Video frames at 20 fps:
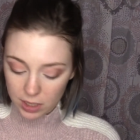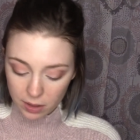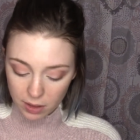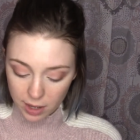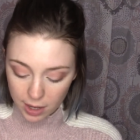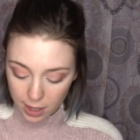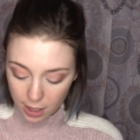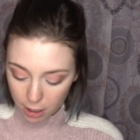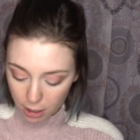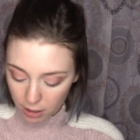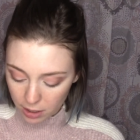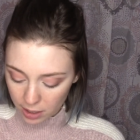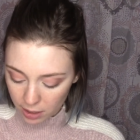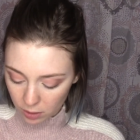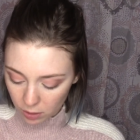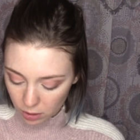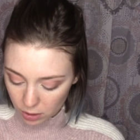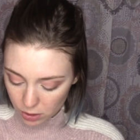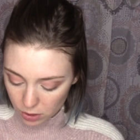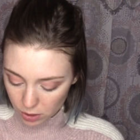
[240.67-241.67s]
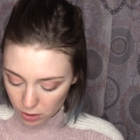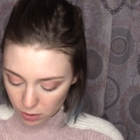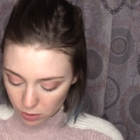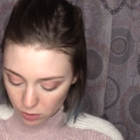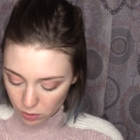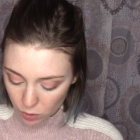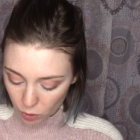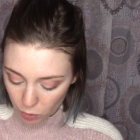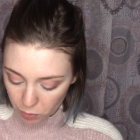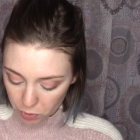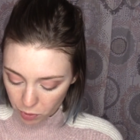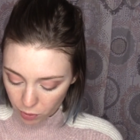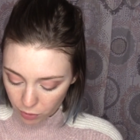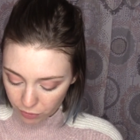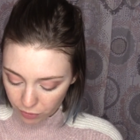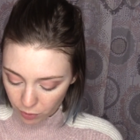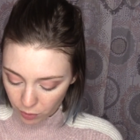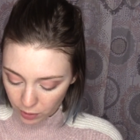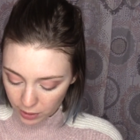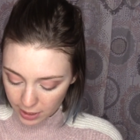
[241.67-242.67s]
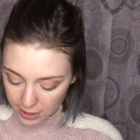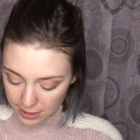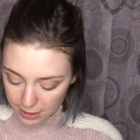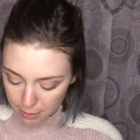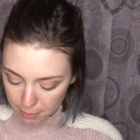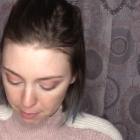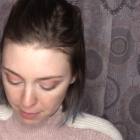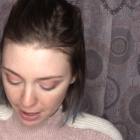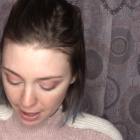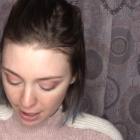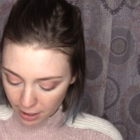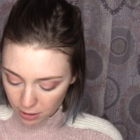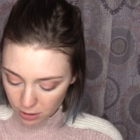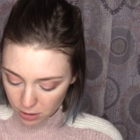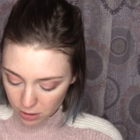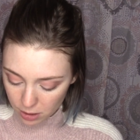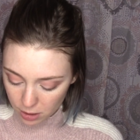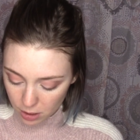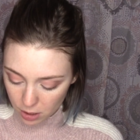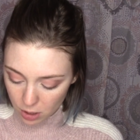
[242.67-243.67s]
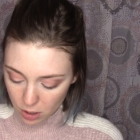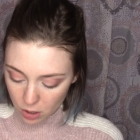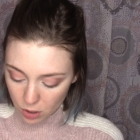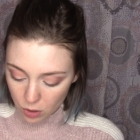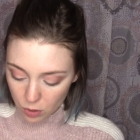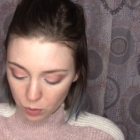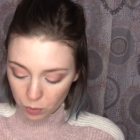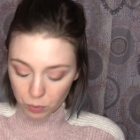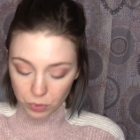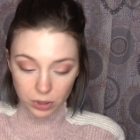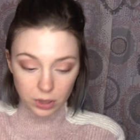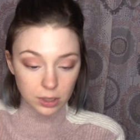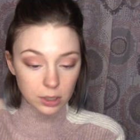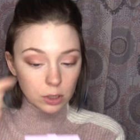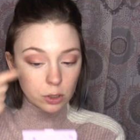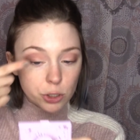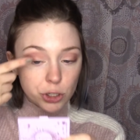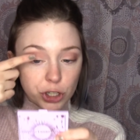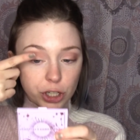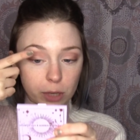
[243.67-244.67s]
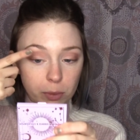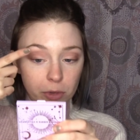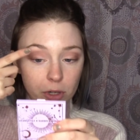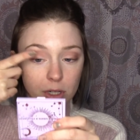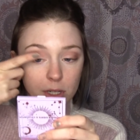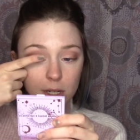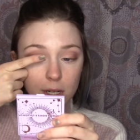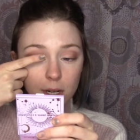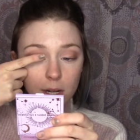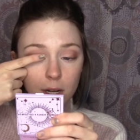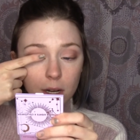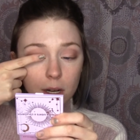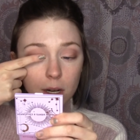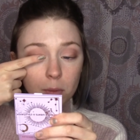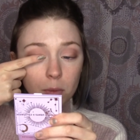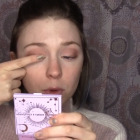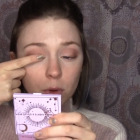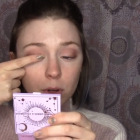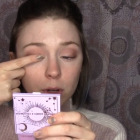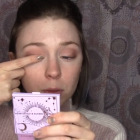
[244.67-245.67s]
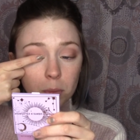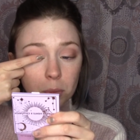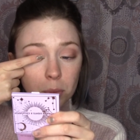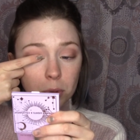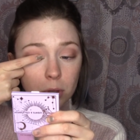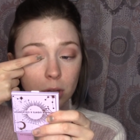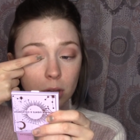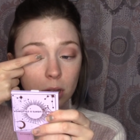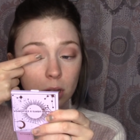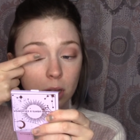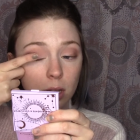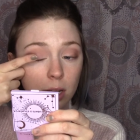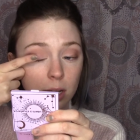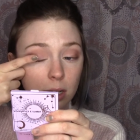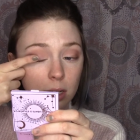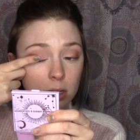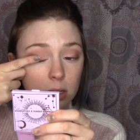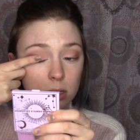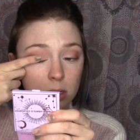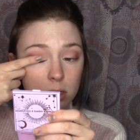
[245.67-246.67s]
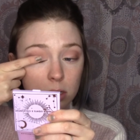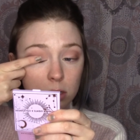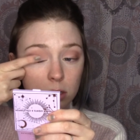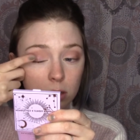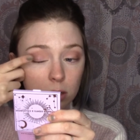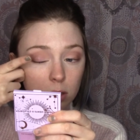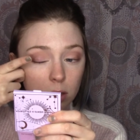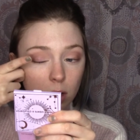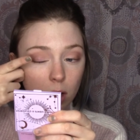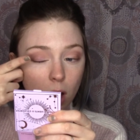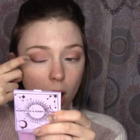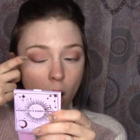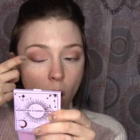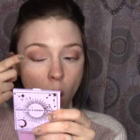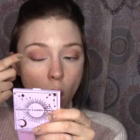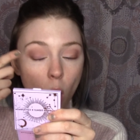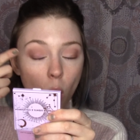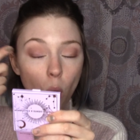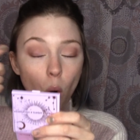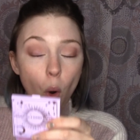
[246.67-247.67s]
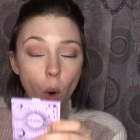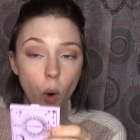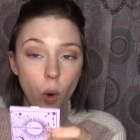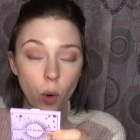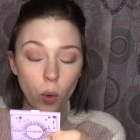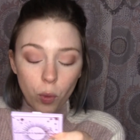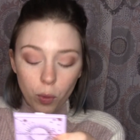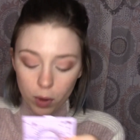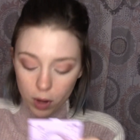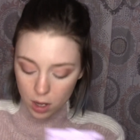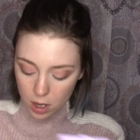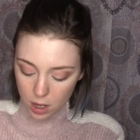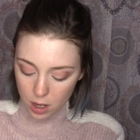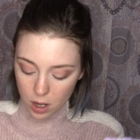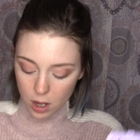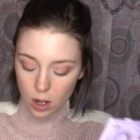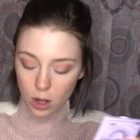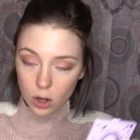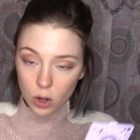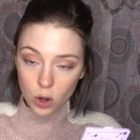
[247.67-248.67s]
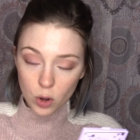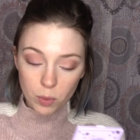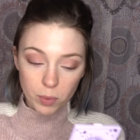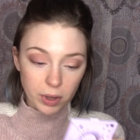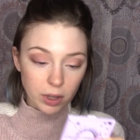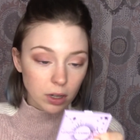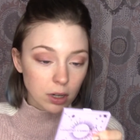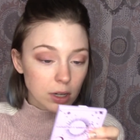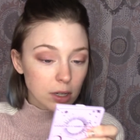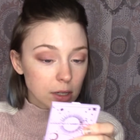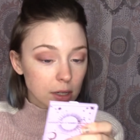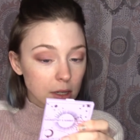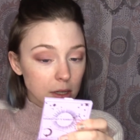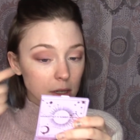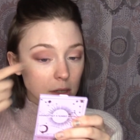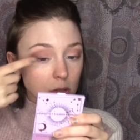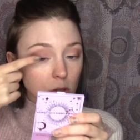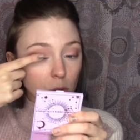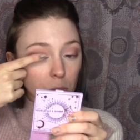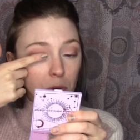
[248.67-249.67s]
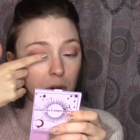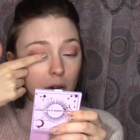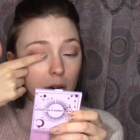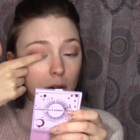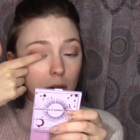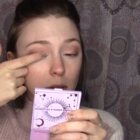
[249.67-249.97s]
there. It looks so beautiful. It's a matte with little shimmers in it. And I'm going to put this. Oh my goodness, this is so pretty.